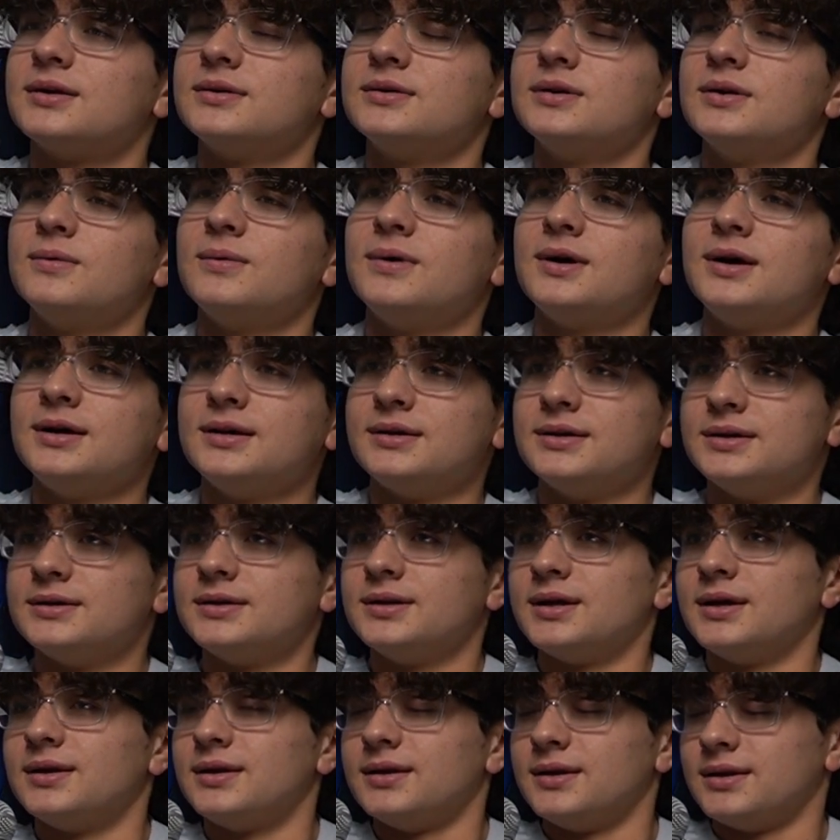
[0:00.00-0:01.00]
I don't know why. It,
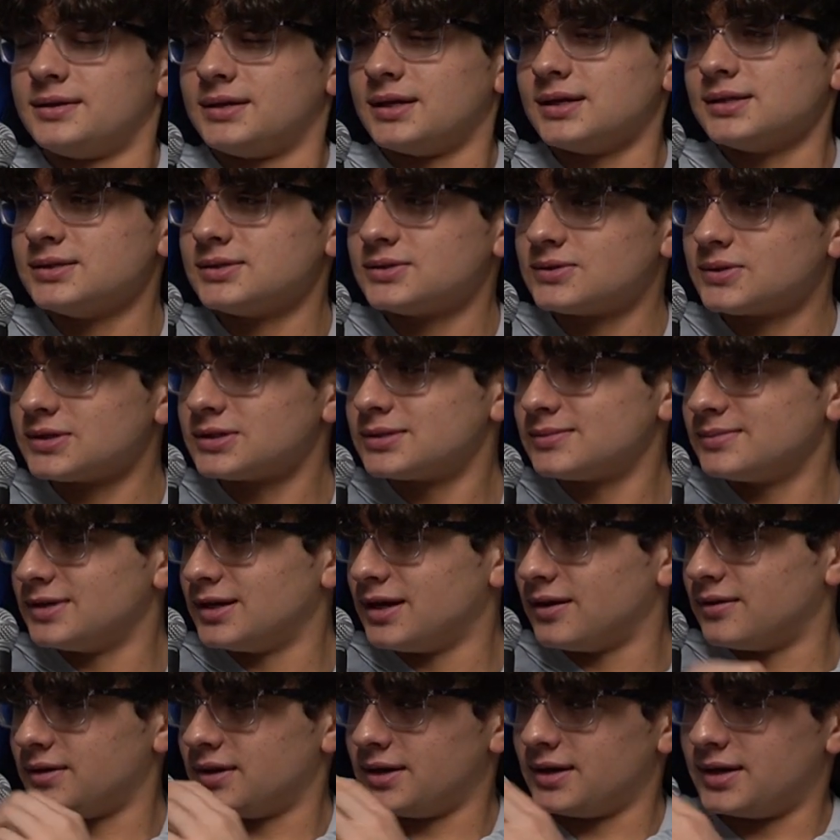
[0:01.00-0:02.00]
it, it does stress me
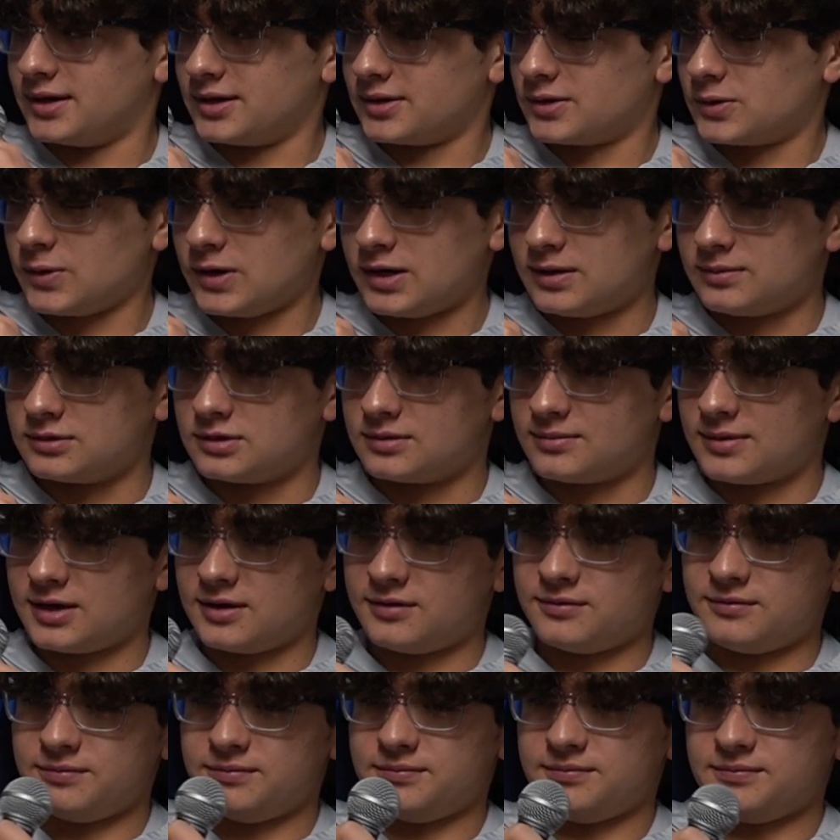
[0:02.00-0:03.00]
out an incredible
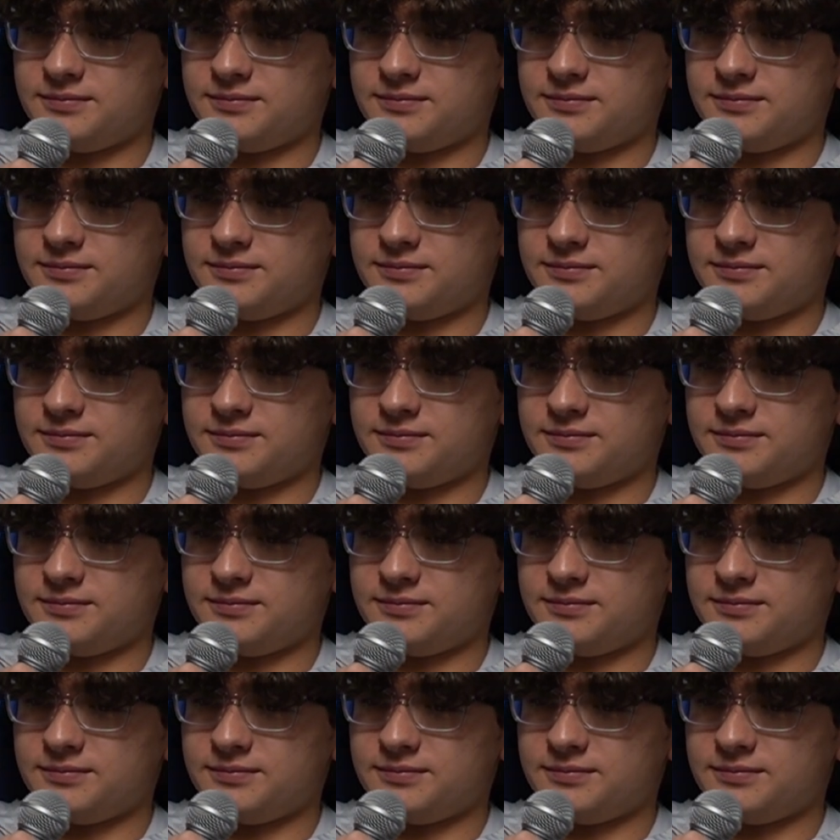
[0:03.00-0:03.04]
amount.